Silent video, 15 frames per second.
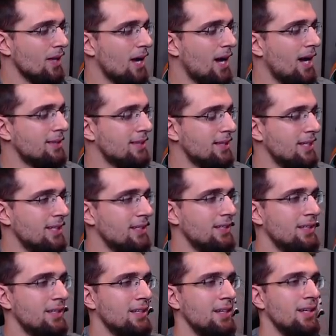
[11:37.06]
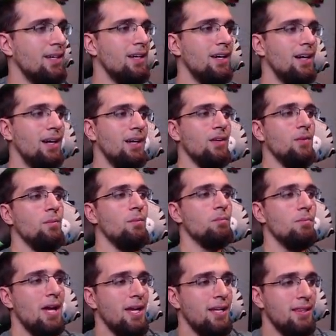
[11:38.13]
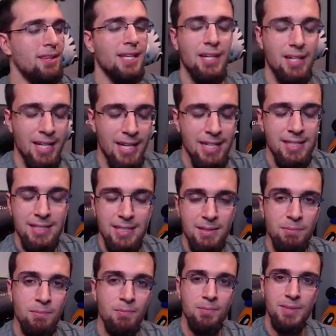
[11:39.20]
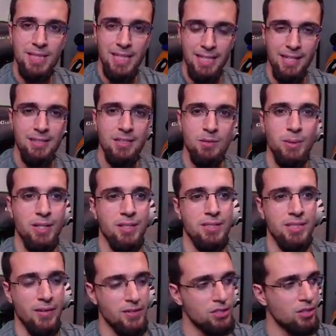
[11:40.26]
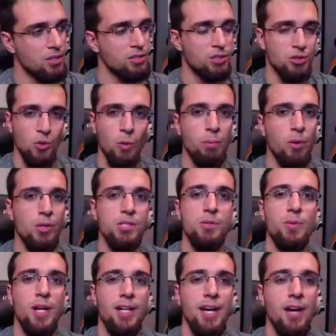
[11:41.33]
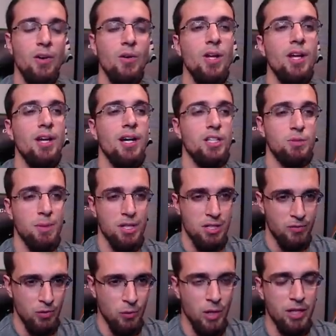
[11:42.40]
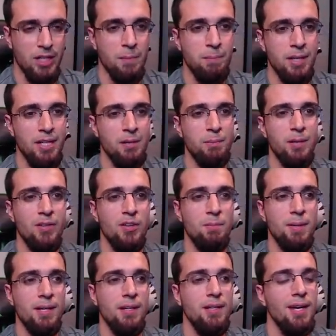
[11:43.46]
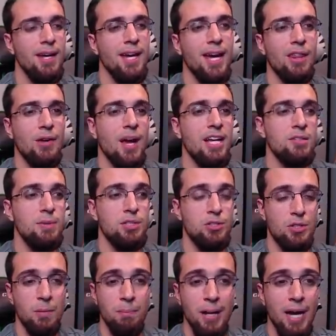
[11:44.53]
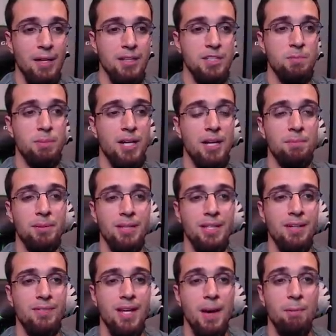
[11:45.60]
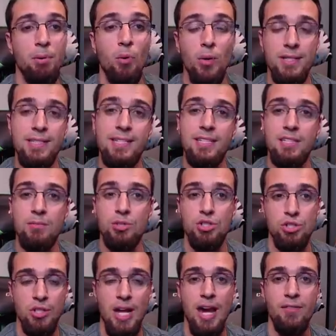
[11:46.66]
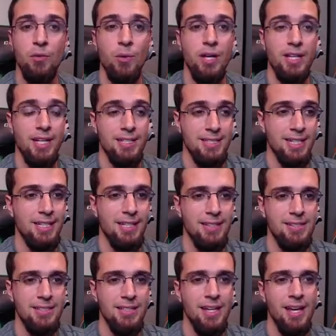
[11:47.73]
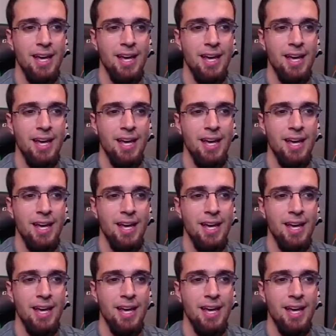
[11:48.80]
I think main thing is tickets because seven stars are so important right now, especially if you want to compete in PvP. And there has to be a certain balance, but I believe that point system should have a way to get tickets.